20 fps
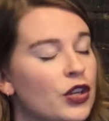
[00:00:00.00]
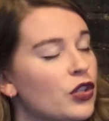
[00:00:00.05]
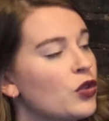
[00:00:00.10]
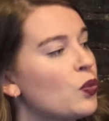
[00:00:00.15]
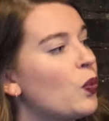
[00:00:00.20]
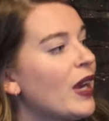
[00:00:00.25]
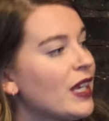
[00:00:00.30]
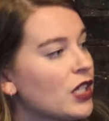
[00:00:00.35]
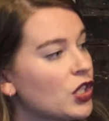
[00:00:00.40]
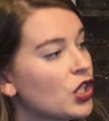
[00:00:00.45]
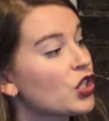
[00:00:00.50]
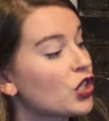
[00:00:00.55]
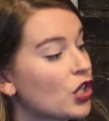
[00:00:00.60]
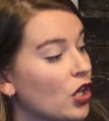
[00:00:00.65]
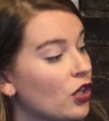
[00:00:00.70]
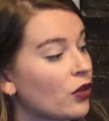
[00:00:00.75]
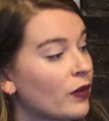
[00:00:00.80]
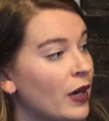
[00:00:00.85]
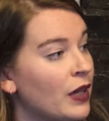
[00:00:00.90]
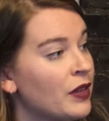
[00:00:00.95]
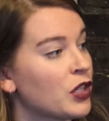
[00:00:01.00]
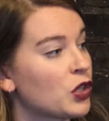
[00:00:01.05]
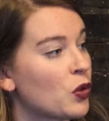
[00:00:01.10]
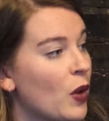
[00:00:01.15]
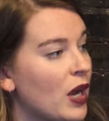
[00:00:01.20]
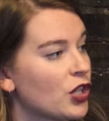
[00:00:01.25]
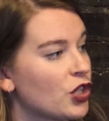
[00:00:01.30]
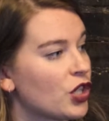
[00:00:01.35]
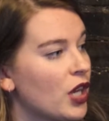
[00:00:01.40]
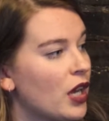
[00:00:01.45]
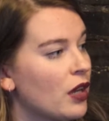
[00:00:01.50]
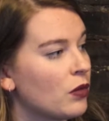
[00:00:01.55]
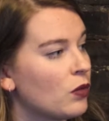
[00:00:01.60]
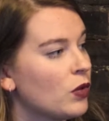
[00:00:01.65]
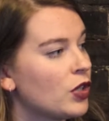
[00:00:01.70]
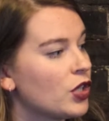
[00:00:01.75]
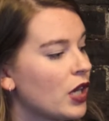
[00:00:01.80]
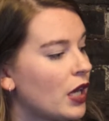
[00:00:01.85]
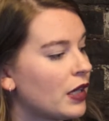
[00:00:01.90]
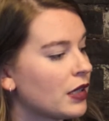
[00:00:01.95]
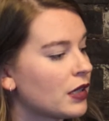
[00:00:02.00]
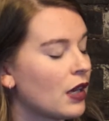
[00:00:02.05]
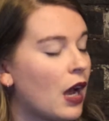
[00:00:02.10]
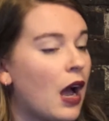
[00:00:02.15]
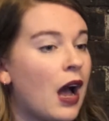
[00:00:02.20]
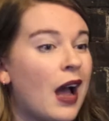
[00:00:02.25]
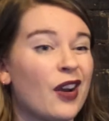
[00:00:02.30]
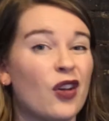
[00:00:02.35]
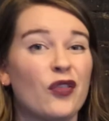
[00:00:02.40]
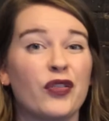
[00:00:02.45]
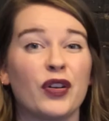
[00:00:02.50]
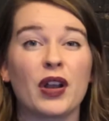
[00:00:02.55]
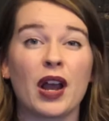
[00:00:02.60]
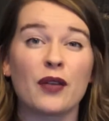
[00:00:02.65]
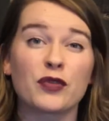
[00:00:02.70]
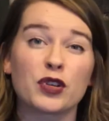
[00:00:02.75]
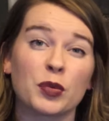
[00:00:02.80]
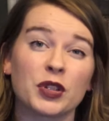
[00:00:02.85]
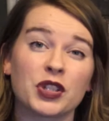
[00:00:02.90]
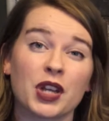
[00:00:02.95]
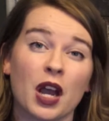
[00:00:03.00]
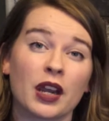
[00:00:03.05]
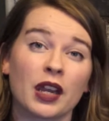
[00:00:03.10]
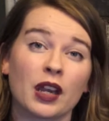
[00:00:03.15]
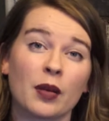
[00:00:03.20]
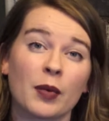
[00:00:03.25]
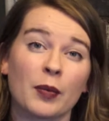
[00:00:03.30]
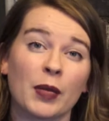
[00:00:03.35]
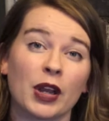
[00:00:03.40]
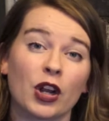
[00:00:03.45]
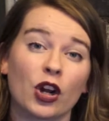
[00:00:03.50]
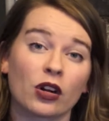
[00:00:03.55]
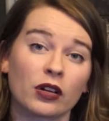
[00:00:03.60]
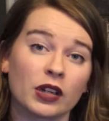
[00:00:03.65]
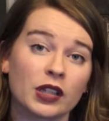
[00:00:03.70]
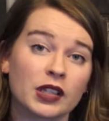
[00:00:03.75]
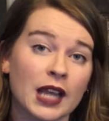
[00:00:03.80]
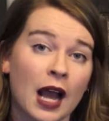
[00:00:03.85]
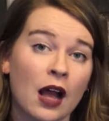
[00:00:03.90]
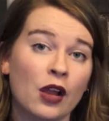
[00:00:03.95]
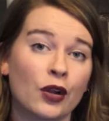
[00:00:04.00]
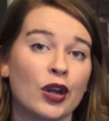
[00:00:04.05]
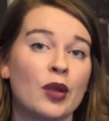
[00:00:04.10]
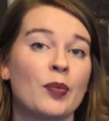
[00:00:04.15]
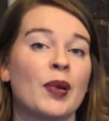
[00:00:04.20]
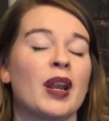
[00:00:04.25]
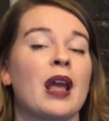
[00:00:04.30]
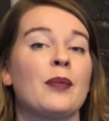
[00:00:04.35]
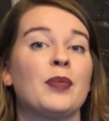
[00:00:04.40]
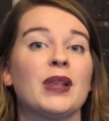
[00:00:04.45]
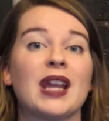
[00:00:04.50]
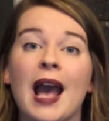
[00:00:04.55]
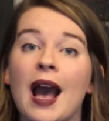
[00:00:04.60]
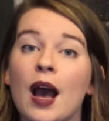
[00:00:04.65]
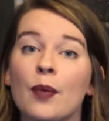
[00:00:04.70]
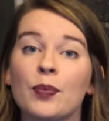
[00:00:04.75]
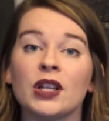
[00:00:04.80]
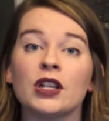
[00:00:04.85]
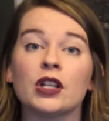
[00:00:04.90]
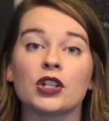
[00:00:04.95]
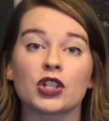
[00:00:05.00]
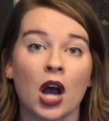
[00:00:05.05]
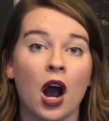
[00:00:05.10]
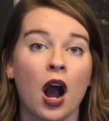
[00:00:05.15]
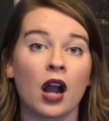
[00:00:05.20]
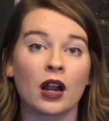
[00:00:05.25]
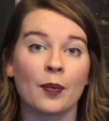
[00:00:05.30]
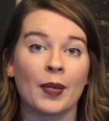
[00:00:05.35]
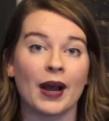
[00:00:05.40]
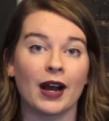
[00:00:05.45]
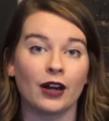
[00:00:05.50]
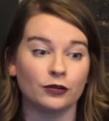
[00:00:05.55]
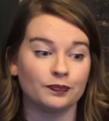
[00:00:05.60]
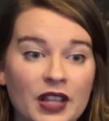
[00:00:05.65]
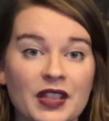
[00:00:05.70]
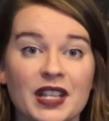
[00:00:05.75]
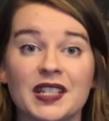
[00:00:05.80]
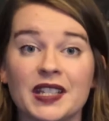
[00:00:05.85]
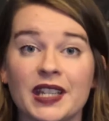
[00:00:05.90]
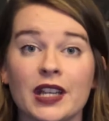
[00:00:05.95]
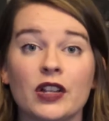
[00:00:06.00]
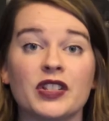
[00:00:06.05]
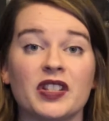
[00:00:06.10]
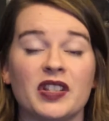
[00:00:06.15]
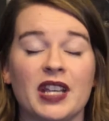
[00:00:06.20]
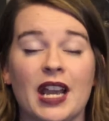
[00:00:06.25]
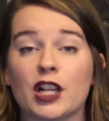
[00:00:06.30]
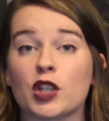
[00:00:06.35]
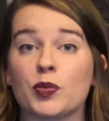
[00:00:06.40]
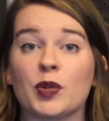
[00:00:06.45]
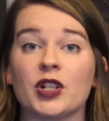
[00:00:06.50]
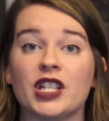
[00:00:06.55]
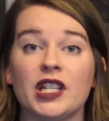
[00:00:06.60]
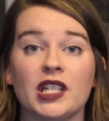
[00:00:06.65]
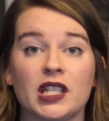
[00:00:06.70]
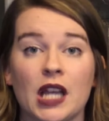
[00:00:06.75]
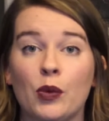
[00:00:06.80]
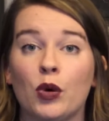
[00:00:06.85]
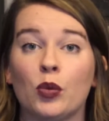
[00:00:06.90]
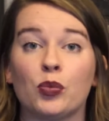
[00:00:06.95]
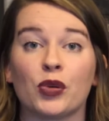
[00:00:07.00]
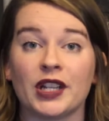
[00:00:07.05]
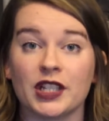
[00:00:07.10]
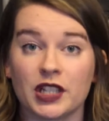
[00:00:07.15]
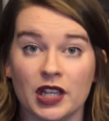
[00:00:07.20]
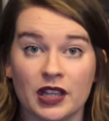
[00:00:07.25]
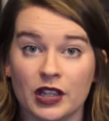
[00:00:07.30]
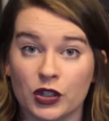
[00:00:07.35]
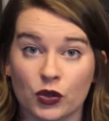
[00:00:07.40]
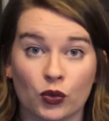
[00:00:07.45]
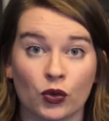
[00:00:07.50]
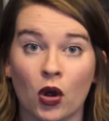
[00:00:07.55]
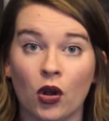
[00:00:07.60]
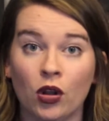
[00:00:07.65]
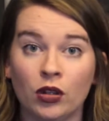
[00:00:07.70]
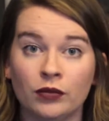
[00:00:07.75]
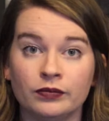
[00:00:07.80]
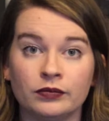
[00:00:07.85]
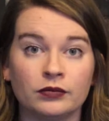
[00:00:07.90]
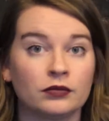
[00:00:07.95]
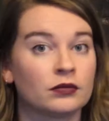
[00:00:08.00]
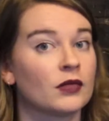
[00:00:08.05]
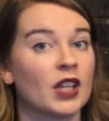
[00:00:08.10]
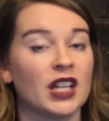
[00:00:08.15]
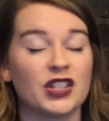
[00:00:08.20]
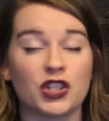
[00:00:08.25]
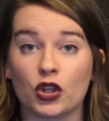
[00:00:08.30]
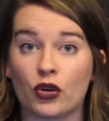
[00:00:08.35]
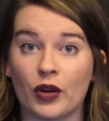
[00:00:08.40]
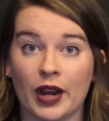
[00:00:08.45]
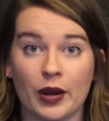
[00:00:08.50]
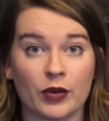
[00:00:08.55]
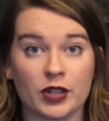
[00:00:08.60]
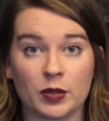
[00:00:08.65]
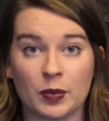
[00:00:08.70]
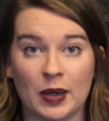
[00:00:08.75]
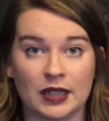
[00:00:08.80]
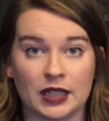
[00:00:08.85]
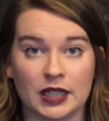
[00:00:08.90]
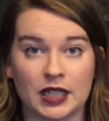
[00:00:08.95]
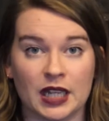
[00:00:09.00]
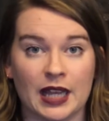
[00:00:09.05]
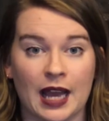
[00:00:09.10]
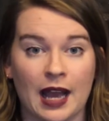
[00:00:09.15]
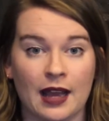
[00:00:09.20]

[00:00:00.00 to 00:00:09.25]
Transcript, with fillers: there's ways to skirt around this question, which is I don't feel comfortable talking about my current salary, but I'd be happy to talk about the skills and the expertise I will bring to this role. That's a great response to